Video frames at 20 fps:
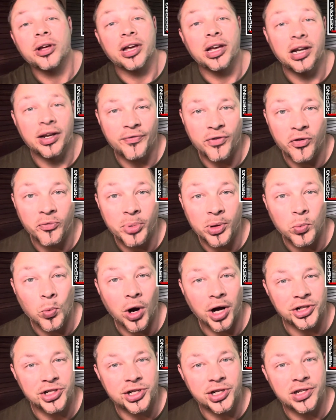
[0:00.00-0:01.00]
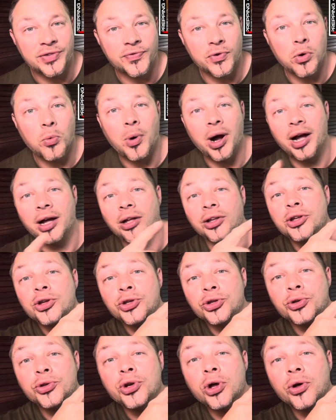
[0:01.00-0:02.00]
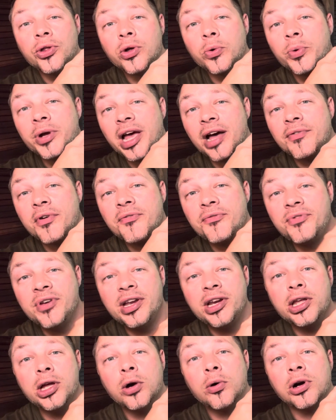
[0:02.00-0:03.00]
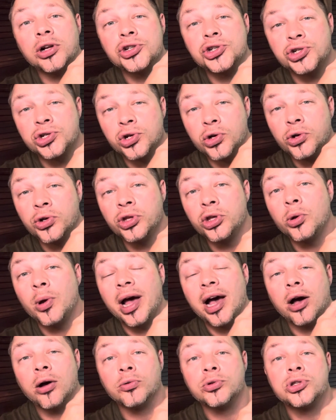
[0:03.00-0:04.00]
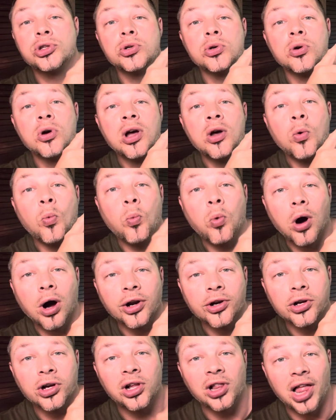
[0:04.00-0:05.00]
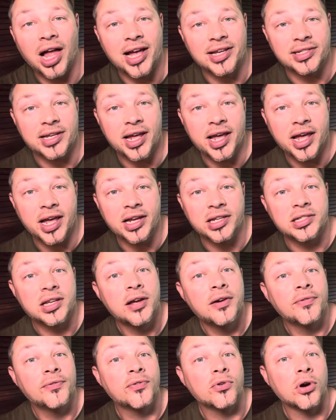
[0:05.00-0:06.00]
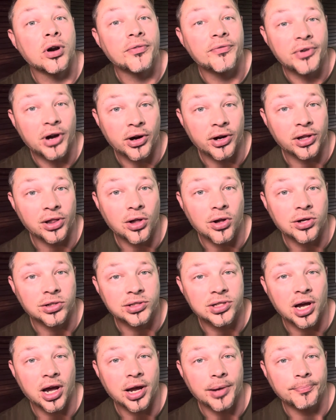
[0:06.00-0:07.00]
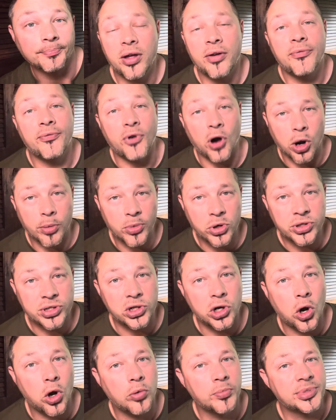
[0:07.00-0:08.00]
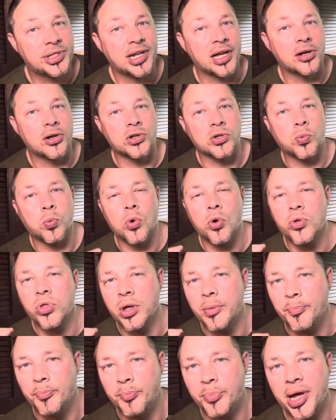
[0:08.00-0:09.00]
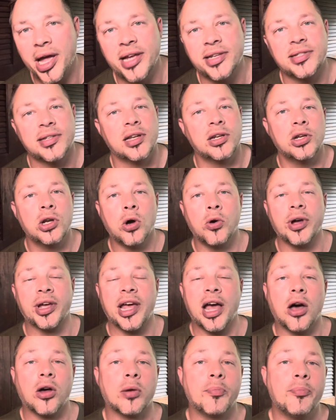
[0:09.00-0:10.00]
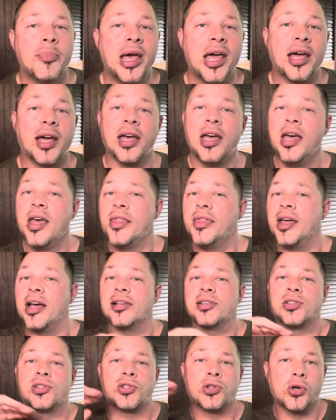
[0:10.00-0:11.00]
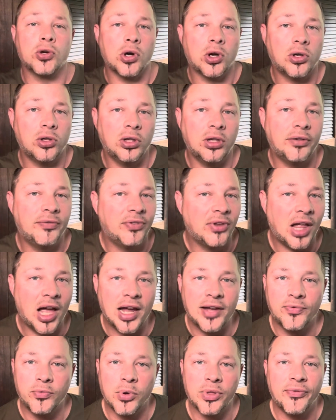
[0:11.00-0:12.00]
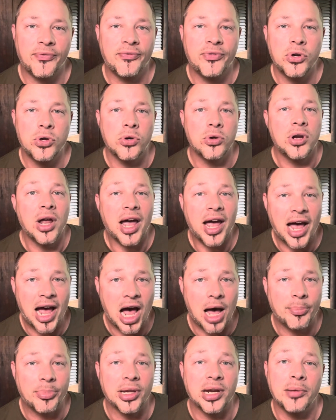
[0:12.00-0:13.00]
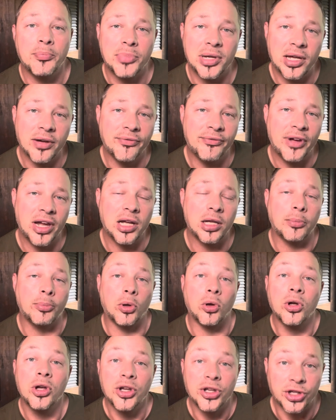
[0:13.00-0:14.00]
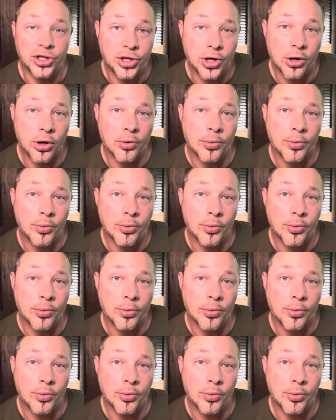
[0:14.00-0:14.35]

And if you've been watching us for a while, you know that we have a video on showing you how to water glass eggs for a very long time. Farmers and homesteaders were the best at knowing how to make that circle of life with food happen and be available year